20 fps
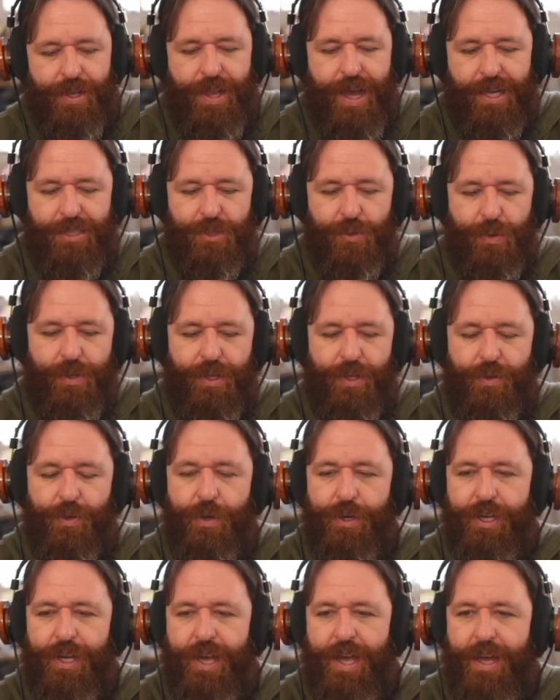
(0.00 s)
that's what the
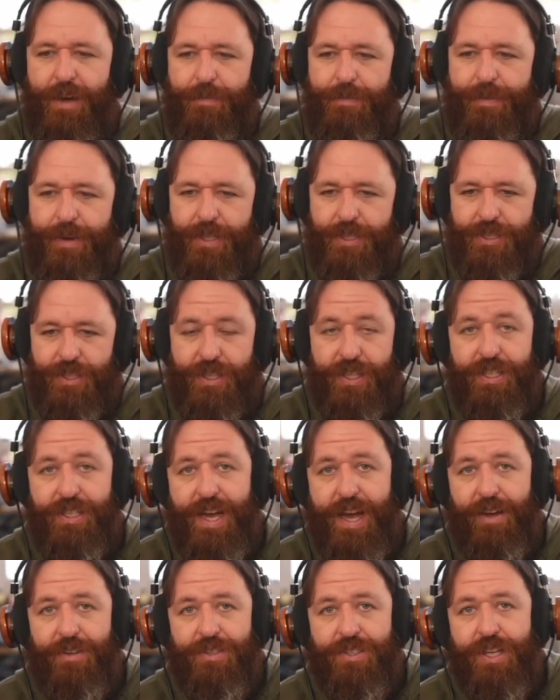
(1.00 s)
look ahead function. The
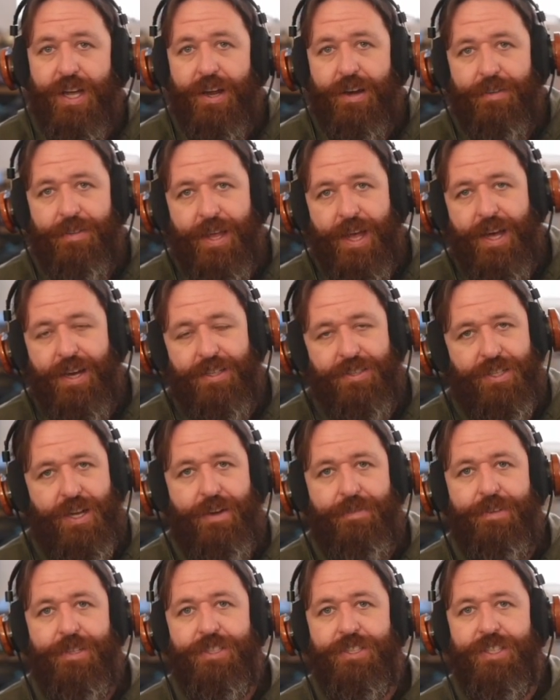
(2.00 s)
downside of that is
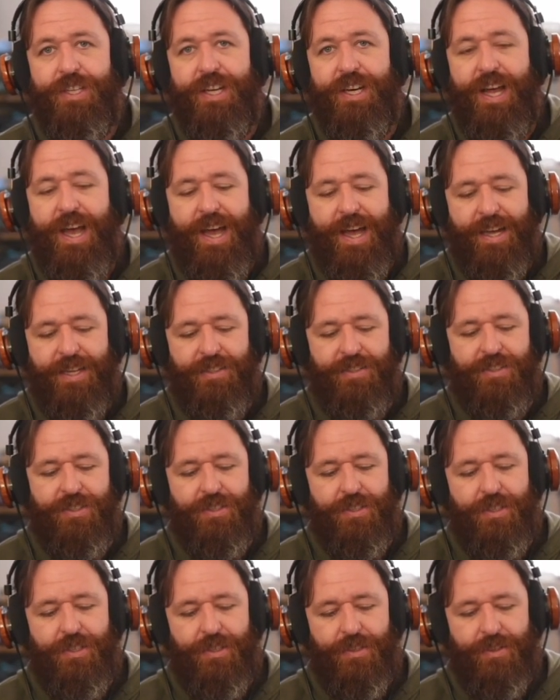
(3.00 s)
obviously it
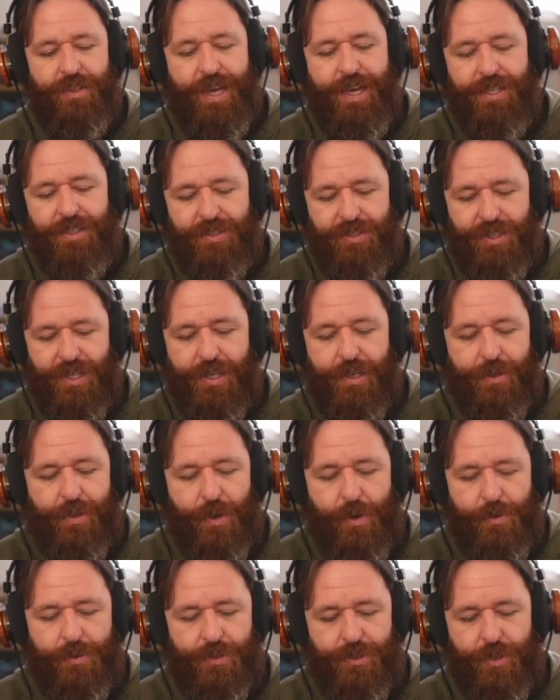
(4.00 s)
adds latency. And
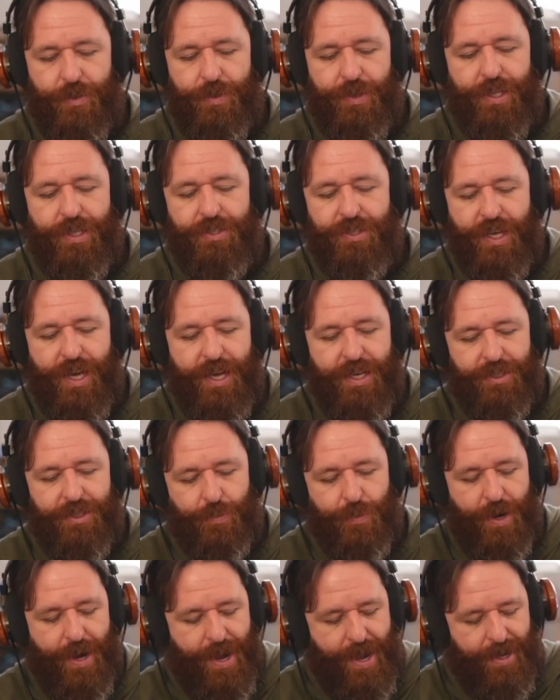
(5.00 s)
so in this case,
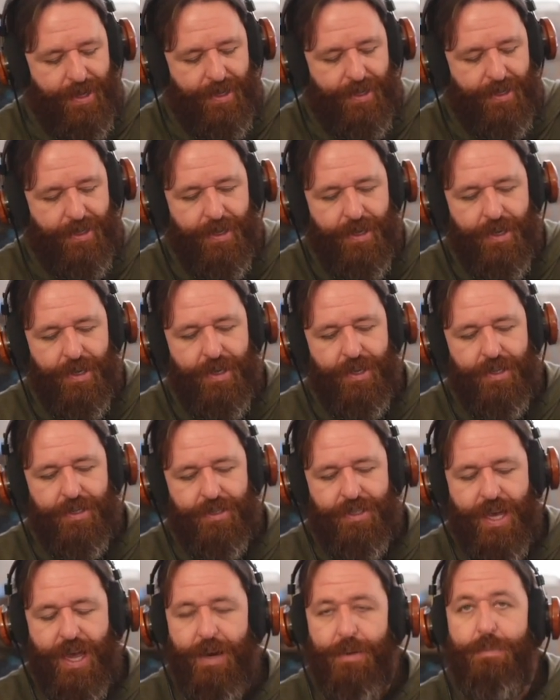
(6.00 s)
we're adding
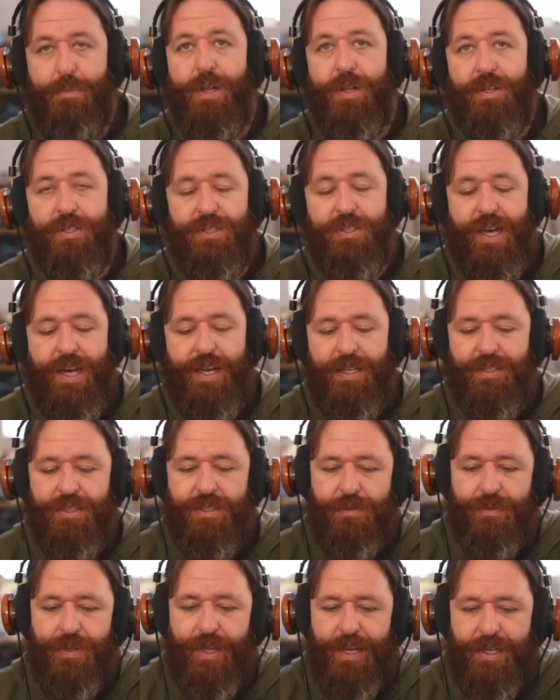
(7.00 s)
10 milliseconds
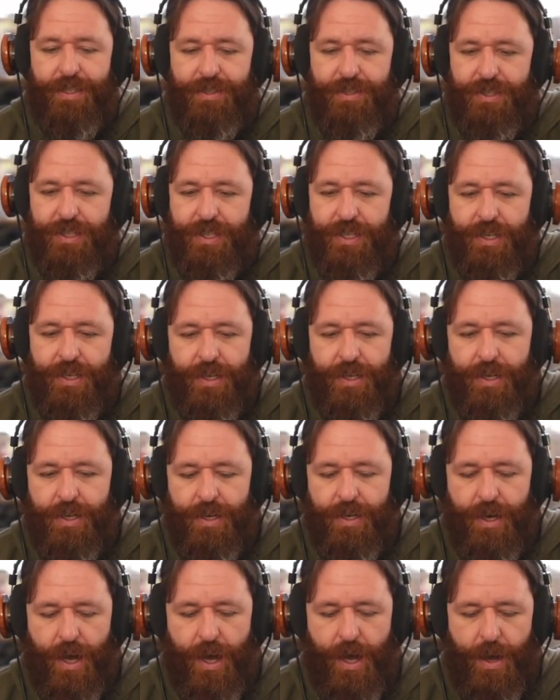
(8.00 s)
of latency.
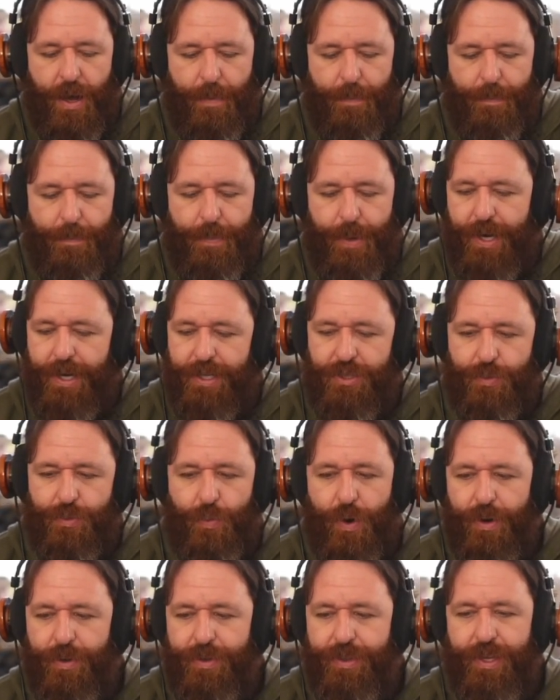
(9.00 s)
But it's
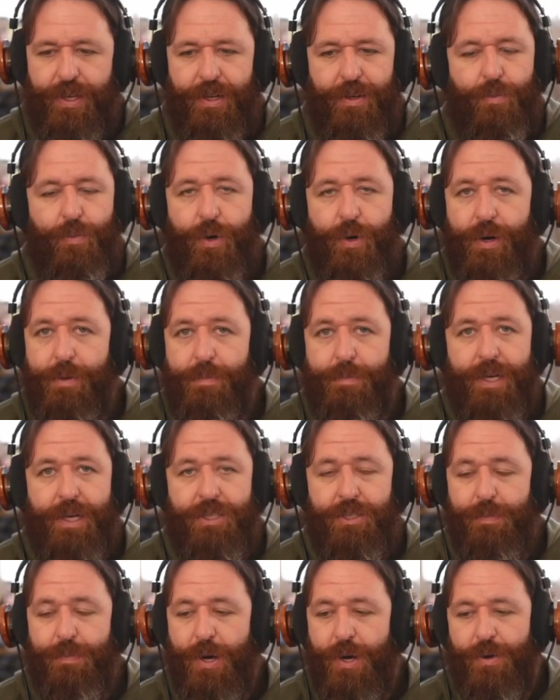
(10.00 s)
worth it. We're in
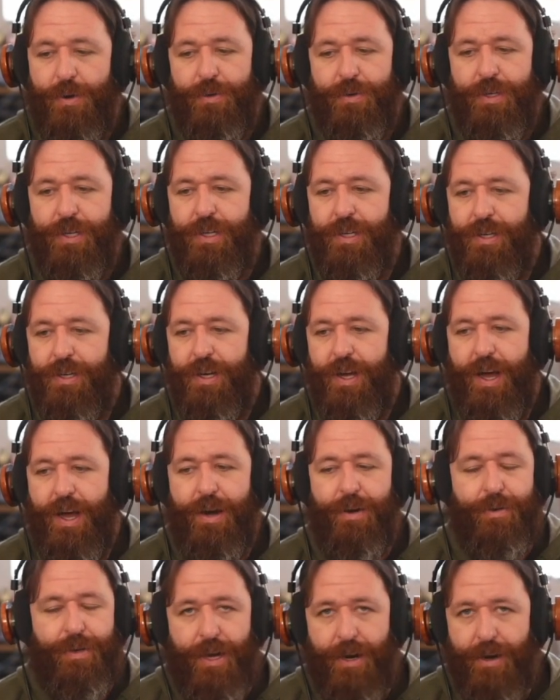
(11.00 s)
mix mode. I
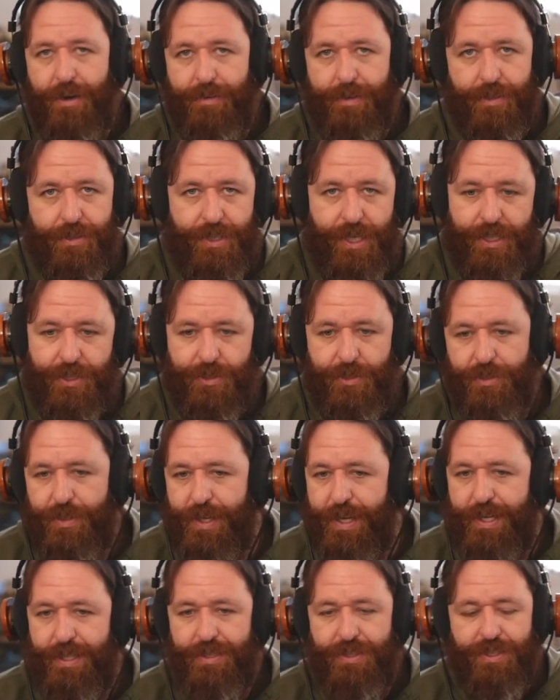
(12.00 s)
don't care if there's extra
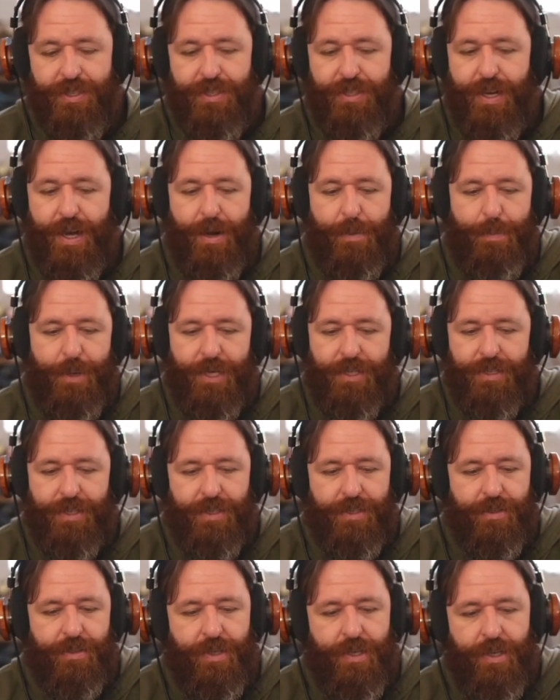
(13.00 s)
latency. Not a big
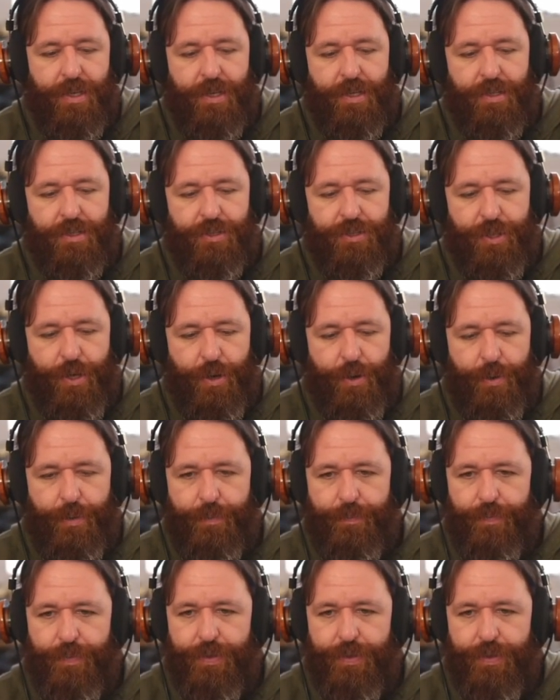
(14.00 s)
deal. So